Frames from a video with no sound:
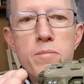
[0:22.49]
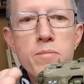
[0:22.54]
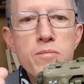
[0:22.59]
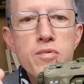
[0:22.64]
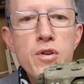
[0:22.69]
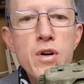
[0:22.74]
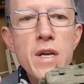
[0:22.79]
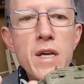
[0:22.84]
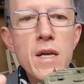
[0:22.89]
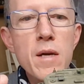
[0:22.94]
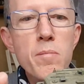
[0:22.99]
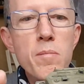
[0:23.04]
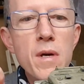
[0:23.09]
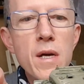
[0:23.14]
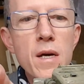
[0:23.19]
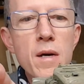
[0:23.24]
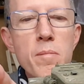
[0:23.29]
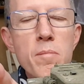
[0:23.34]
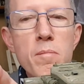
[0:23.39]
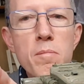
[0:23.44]

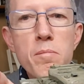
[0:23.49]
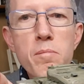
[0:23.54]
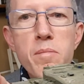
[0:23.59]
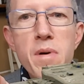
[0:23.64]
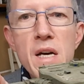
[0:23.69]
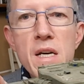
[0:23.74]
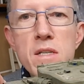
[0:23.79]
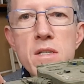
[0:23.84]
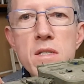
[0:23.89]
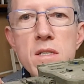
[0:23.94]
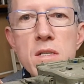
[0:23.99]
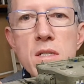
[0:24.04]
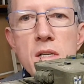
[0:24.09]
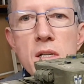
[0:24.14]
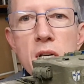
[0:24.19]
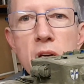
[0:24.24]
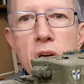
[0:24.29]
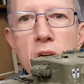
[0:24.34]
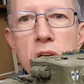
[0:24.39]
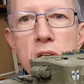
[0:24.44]
premium best
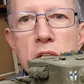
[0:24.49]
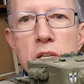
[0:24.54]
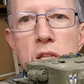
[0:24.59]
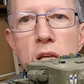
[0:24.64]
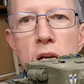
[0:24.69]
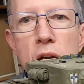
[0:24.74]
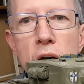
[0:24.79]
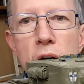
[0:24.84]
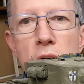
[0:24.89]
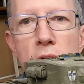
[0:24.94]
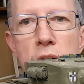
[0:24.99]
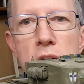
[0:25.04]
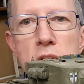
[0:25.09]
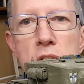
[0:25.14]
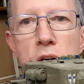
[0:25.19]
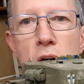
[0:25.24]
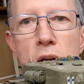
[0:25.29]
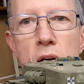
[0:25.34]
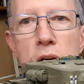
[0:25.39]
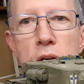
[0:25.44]
kit that I had
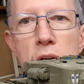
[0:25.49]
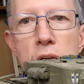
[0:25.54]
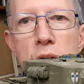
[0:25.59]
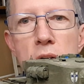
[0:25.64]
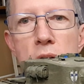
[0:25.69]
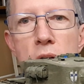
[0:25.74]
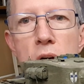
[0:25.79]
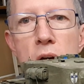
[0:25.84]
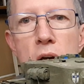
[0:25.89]
done